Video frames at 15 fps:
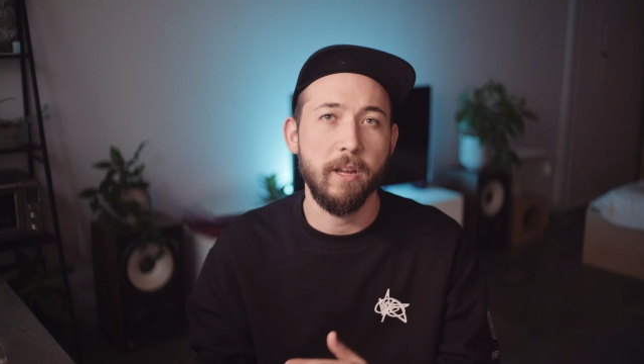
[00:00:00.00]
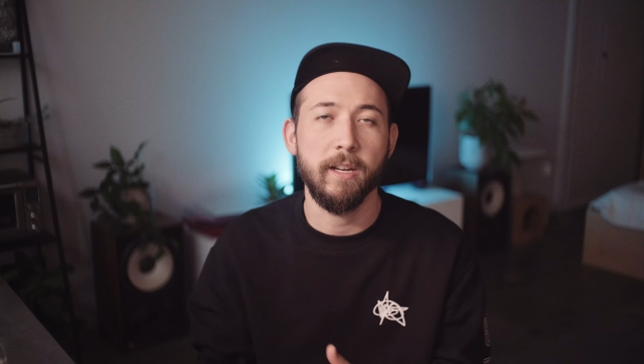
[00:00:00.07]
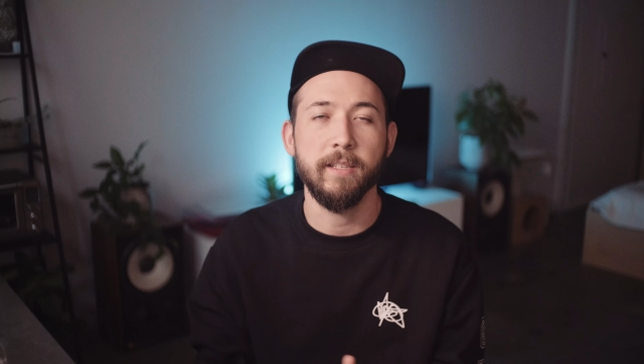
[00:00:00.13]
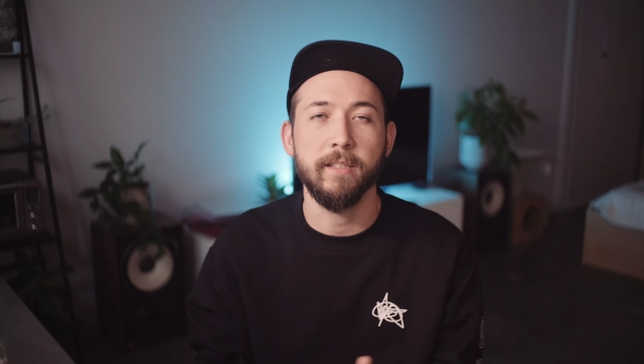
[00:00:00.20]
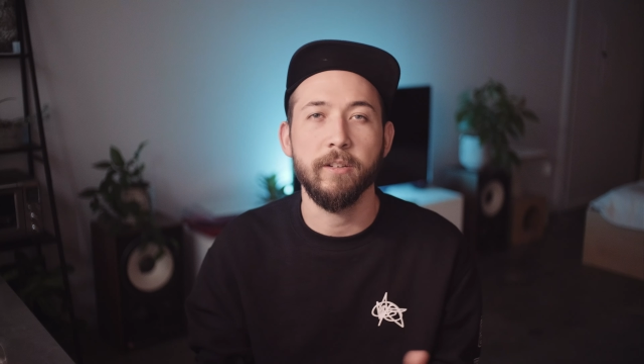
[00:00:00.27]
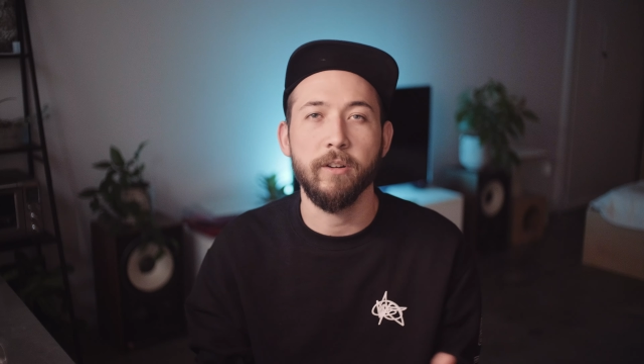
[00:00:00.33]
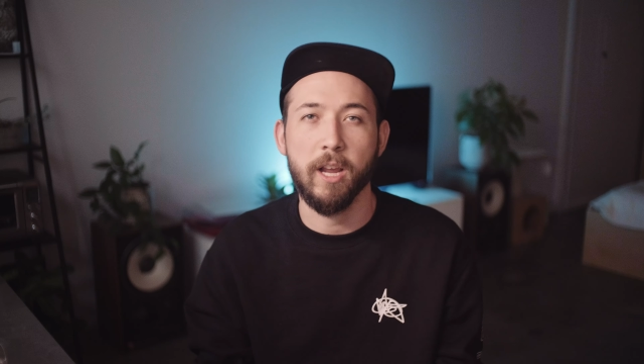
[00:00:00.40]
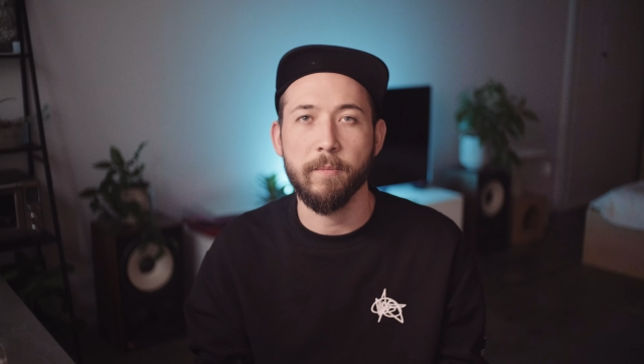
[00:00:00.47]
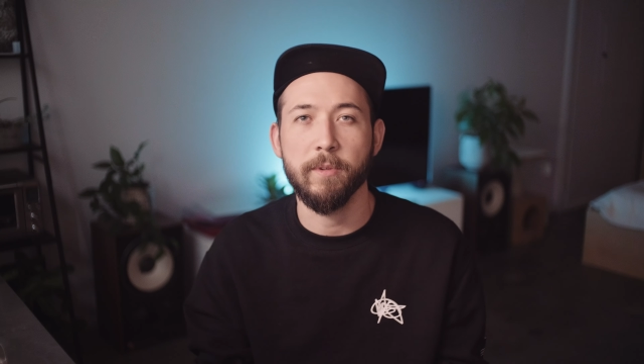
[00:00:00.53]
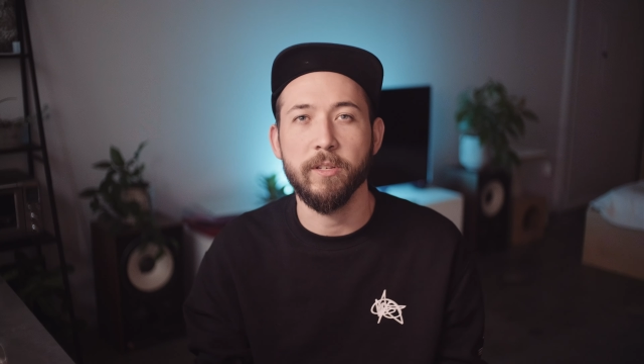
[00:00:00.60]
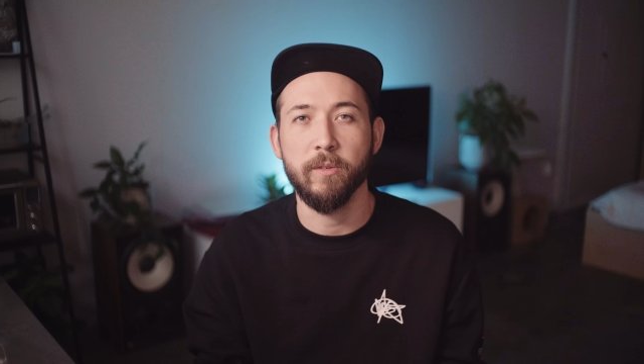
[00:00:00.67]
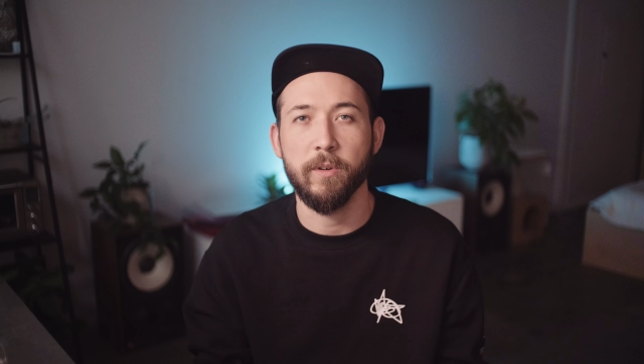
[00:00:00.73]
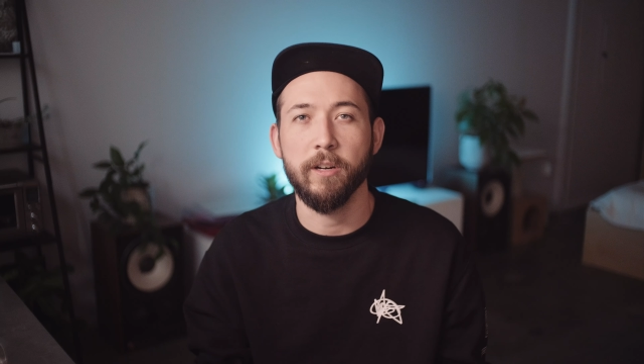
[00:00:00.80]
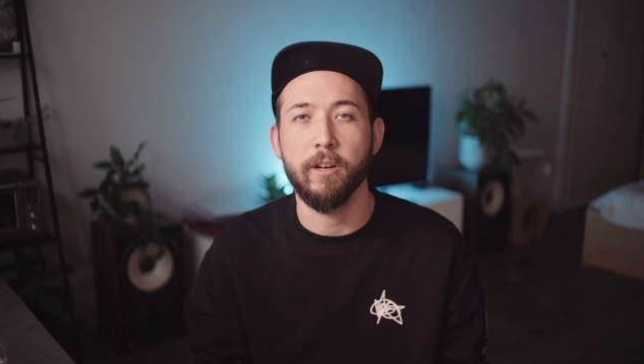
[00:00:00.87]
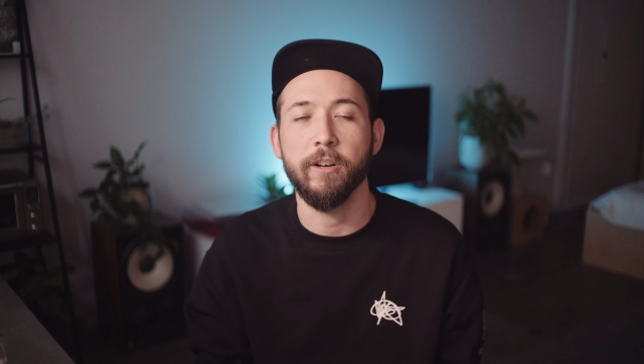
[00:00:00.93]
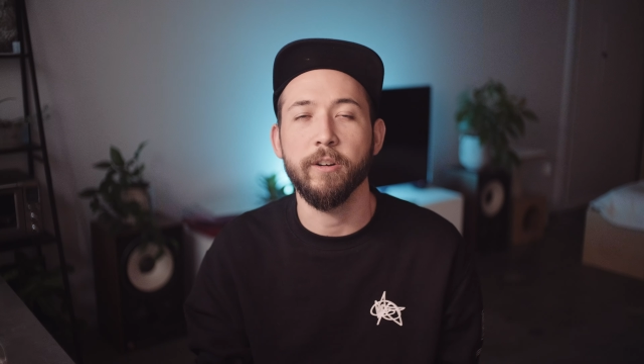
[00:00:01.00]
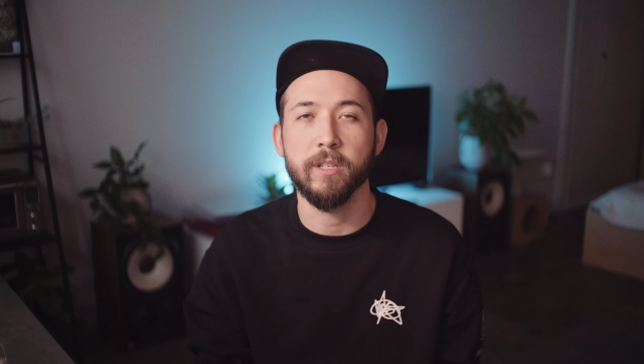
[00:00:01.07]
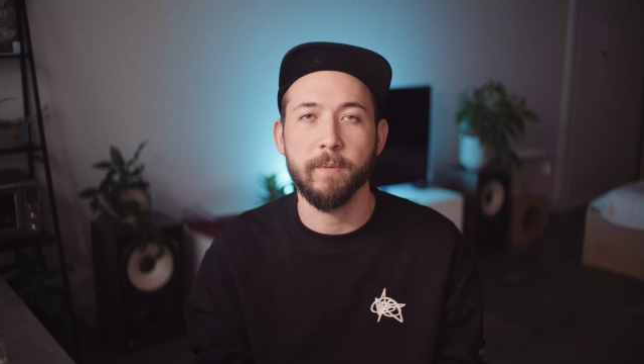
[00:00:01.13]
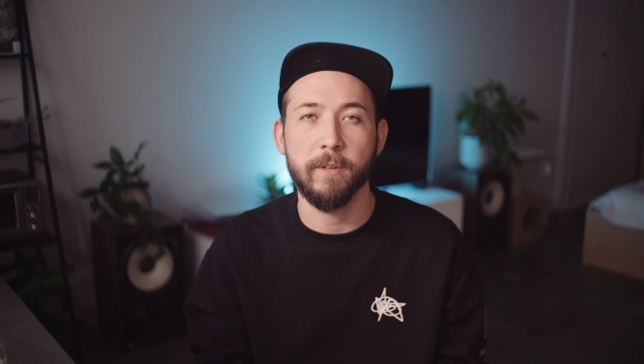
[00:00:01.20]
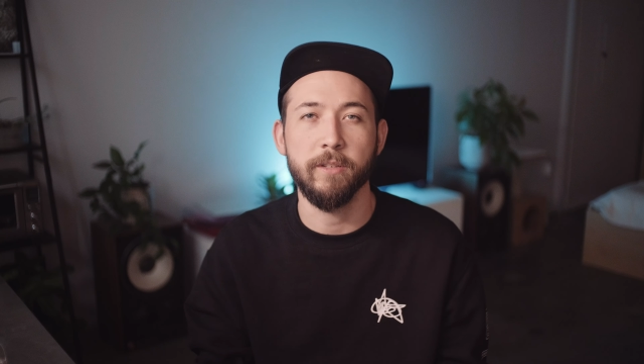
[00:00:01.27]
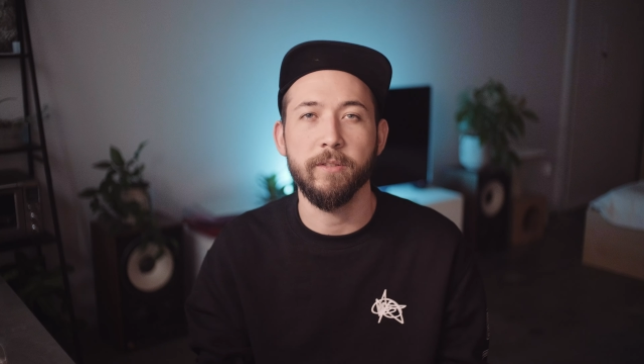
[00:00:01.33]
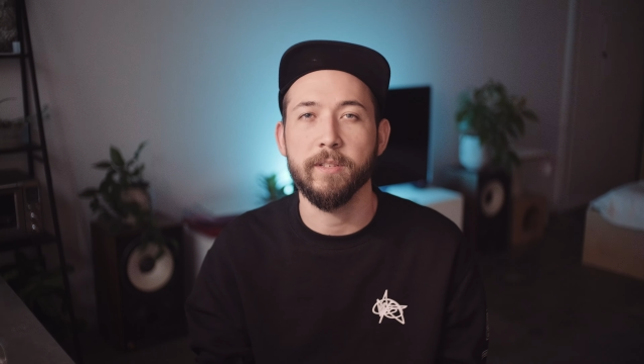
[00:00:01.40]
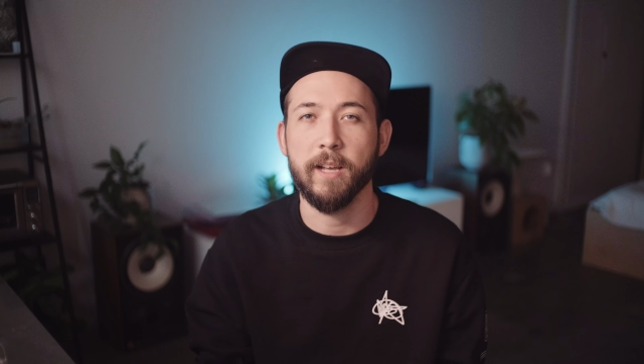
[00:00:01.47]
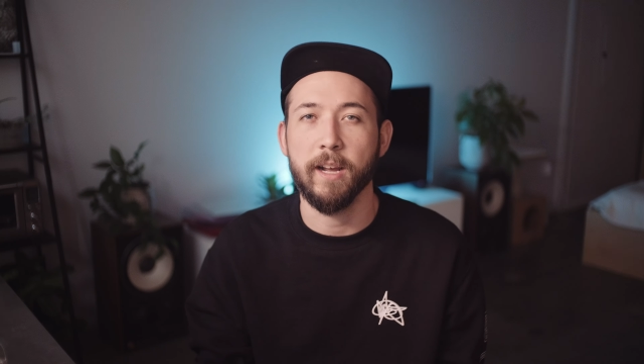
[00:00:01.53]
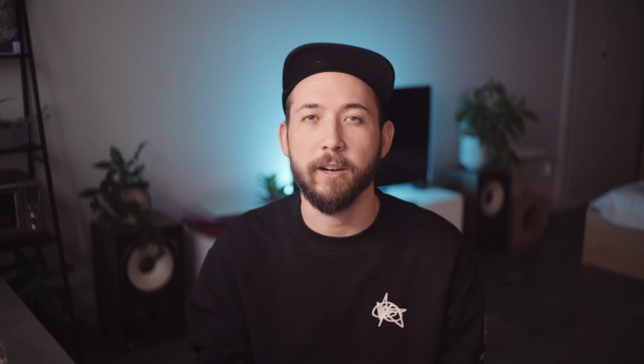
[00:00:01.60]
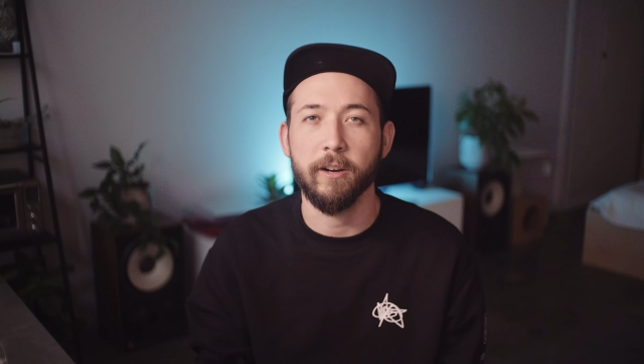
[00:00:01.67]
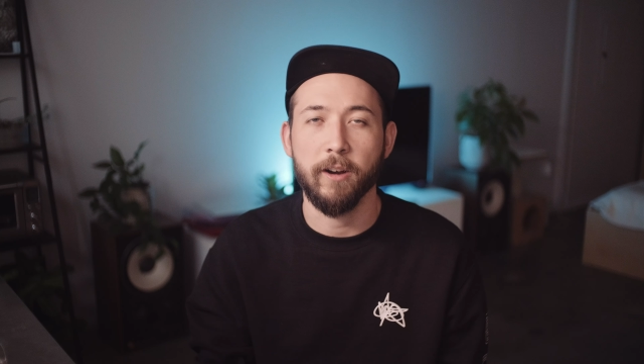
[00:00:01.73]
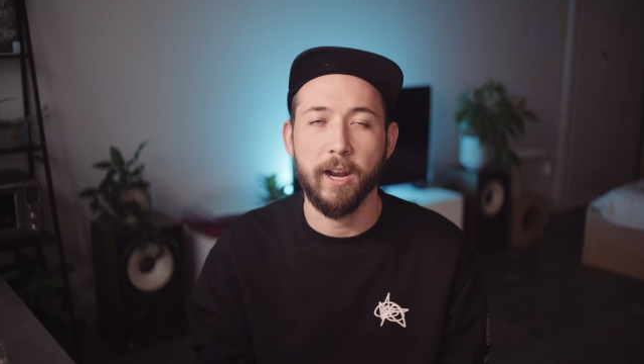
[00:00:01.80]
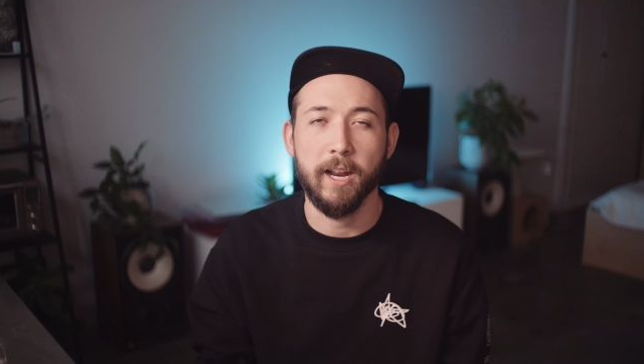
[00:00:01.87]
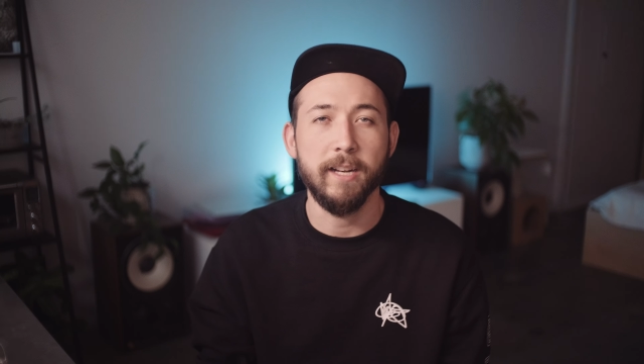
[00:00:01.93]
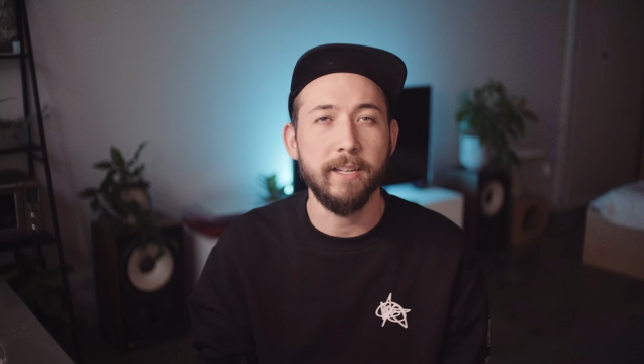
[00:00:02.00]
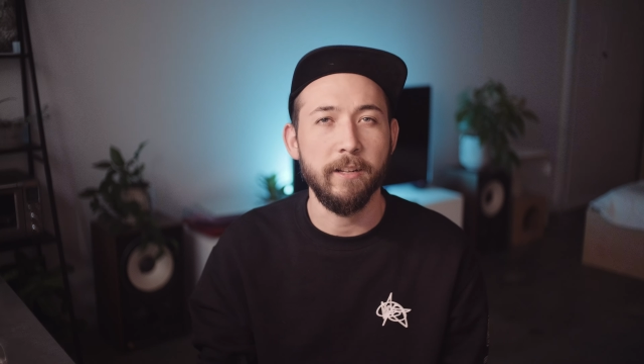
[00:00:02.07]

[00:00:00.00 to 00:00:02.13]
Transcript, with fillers: me on Instagram and Twitter under Spenser Sakurai.